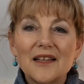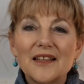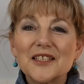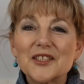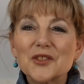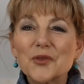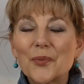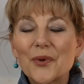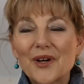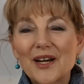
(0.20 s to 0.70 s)
The
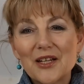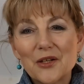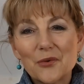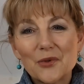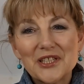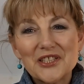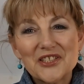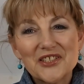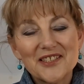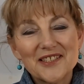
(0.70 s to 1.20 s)

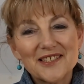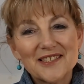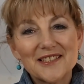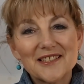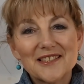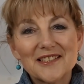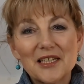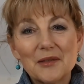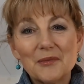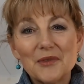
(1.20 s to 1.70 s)
superannuation
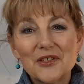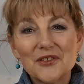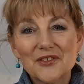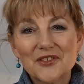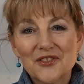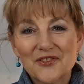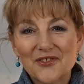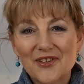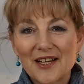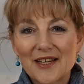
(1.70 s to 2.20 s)
system in
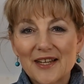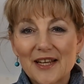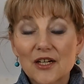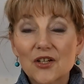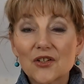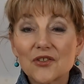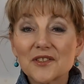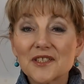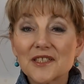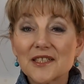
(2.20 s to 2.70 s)
Australia
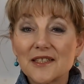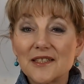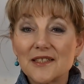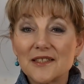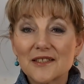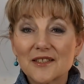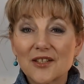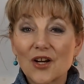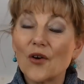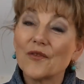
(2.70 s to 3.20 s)

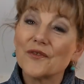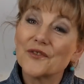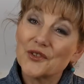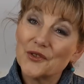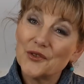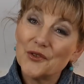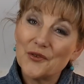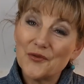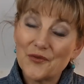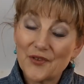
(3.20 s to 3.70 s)
consists of
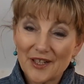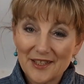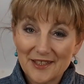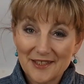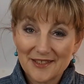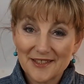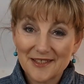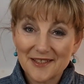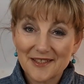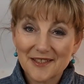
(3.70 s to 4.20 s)
two
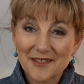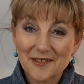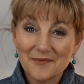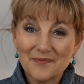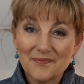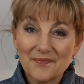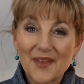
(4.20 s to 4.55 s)
phases.